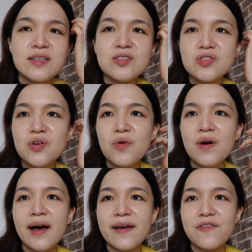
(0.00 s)

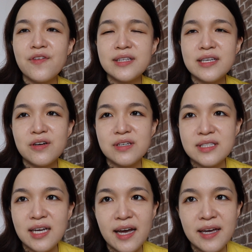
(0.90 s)
So I finally got the
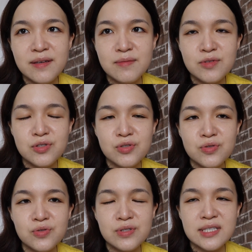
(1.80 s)
time
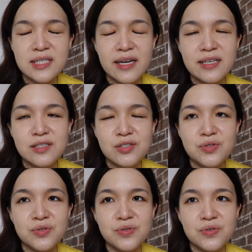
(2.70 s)
to decided
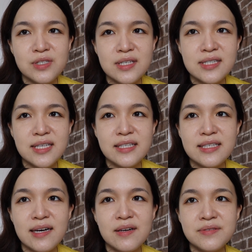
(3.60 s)
to just sit
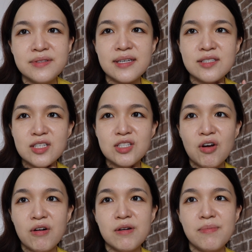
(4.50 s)
down and just
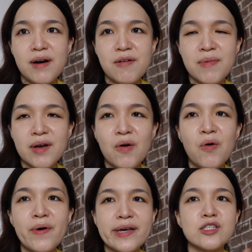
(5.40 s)
talk about my
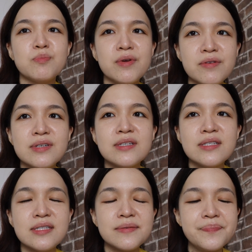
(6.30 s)
whole
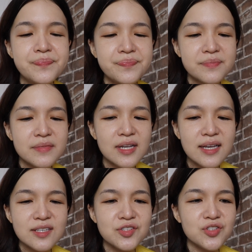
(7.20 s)
experience.
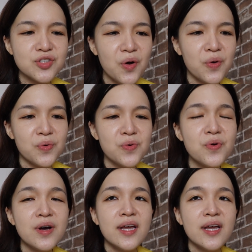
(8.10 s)
So